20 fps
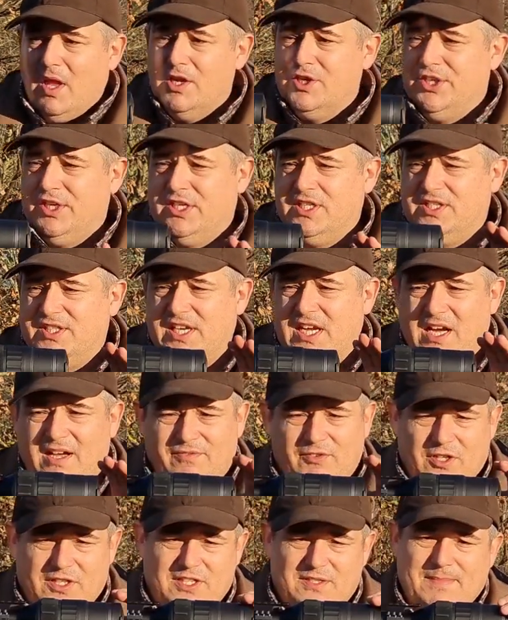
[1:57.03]
as you can see,
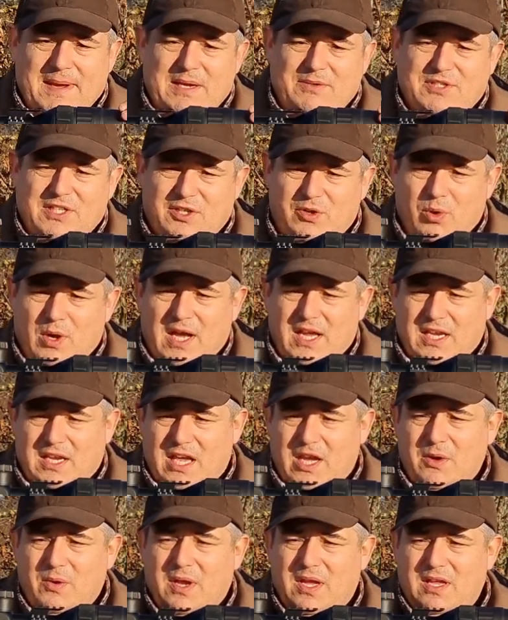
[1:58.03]
I've got this mounted quite
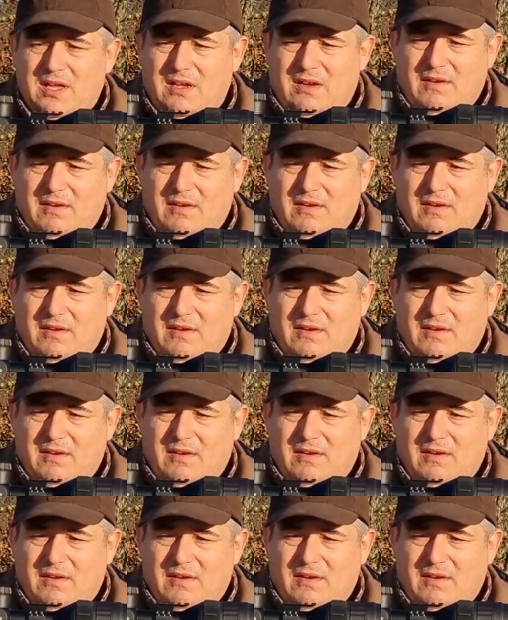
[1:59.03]
low.